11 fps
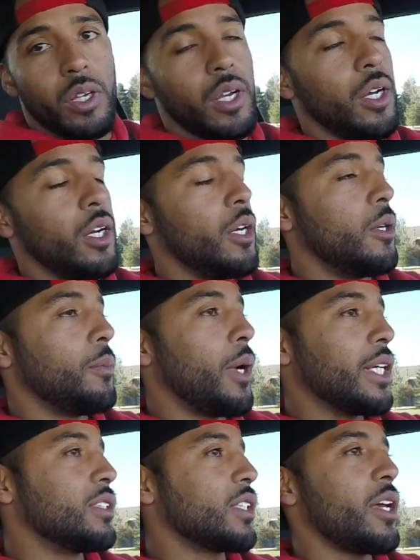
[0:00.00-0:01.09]
I
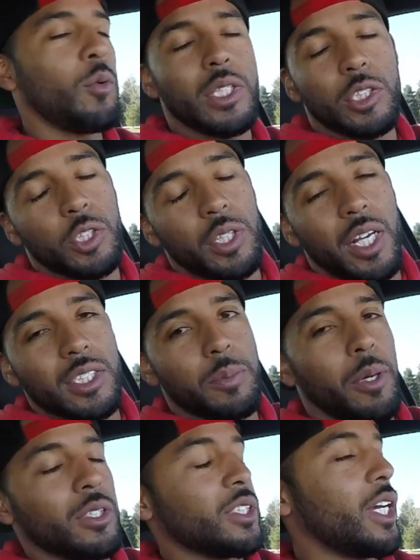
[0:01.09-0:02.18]
just can't wait to show you guys the
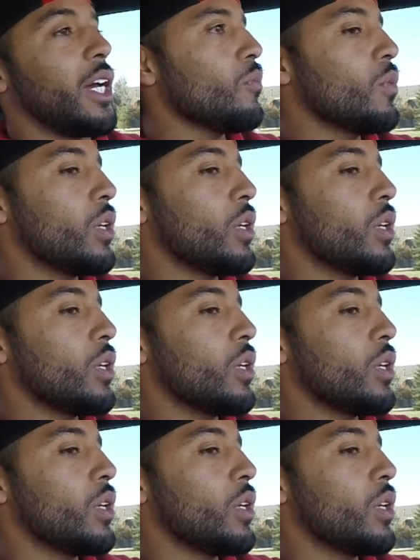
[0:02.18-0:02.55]
parts I got.